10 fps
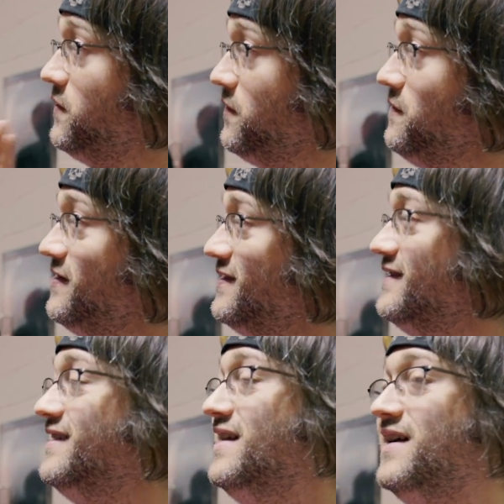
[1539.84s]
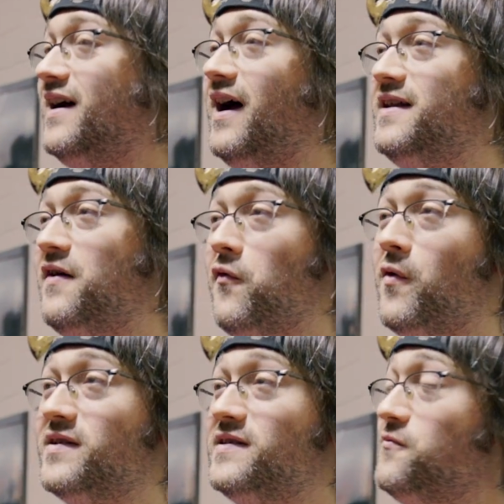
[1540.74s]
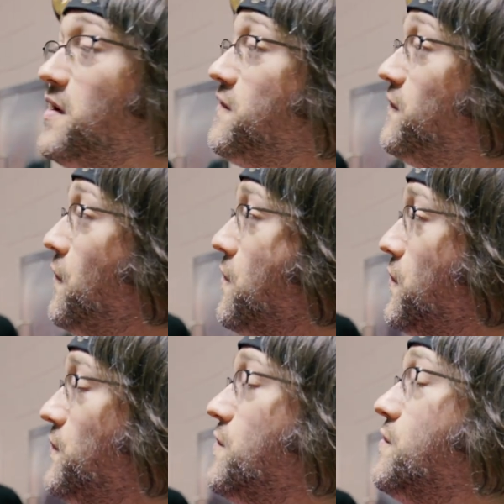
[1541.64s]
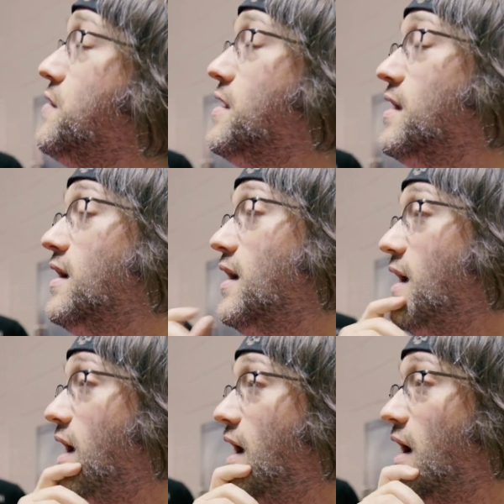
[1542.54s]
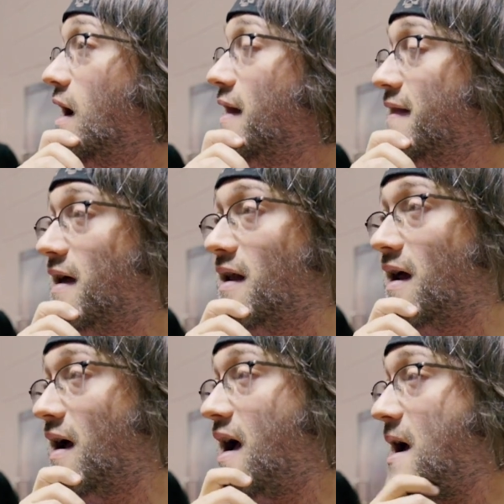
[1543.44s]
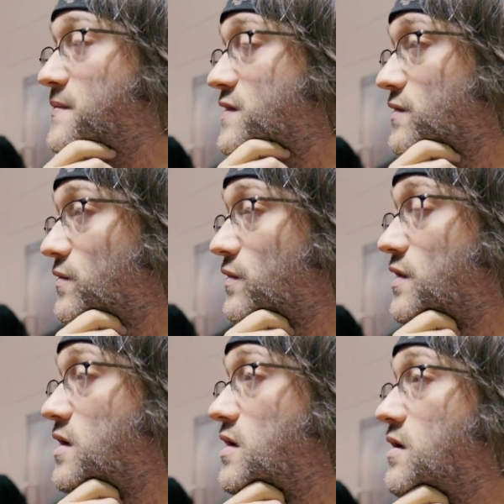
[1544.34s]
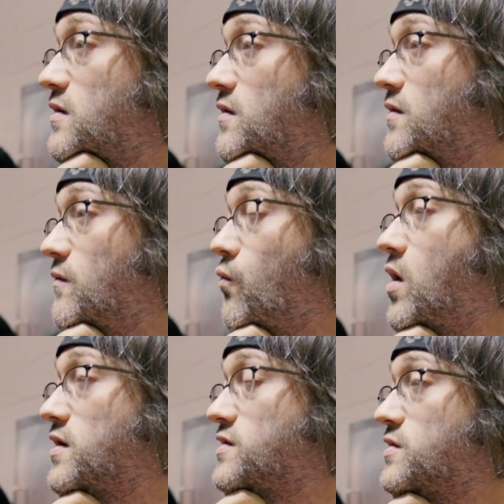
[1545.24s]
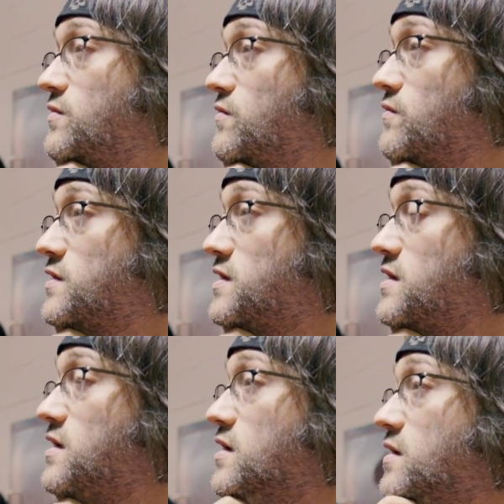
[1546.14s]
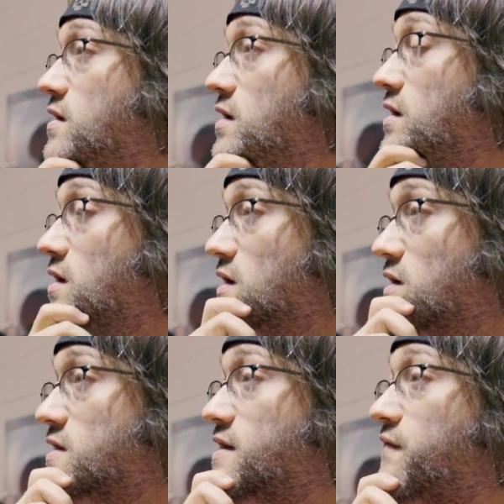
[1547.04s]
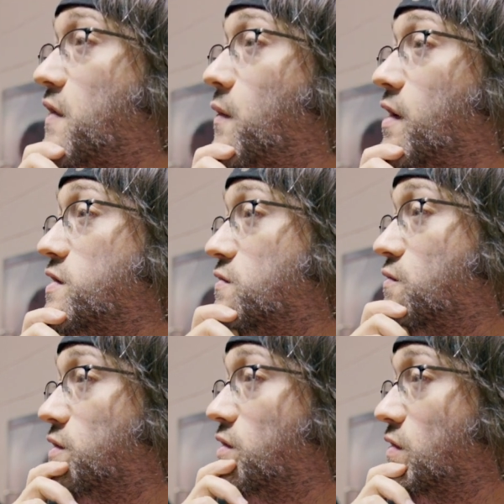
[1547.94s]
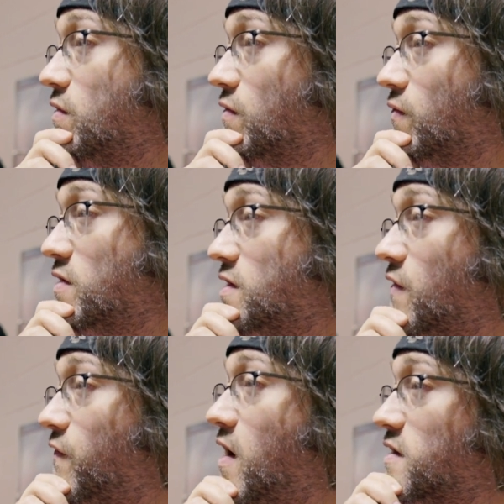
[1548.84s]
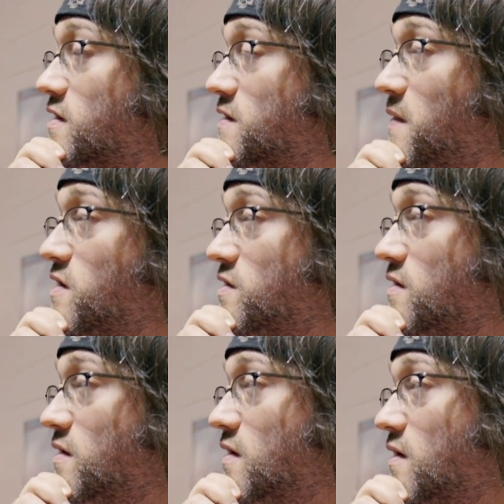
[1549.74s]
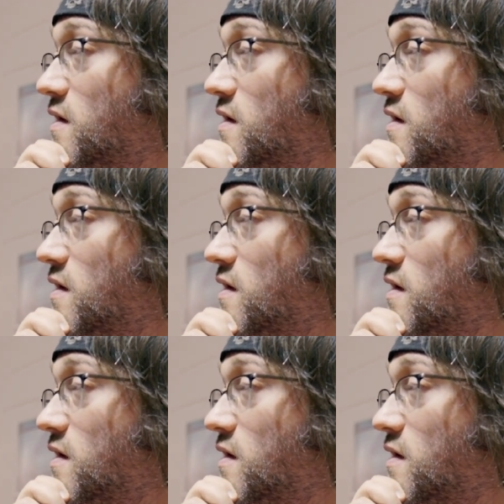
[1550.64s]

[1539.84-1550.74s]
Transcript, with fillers: through. I definitely want to see wave four through, uh, and then I absolutely want to see the stuff I want to do with the Ringtail Fox expansion.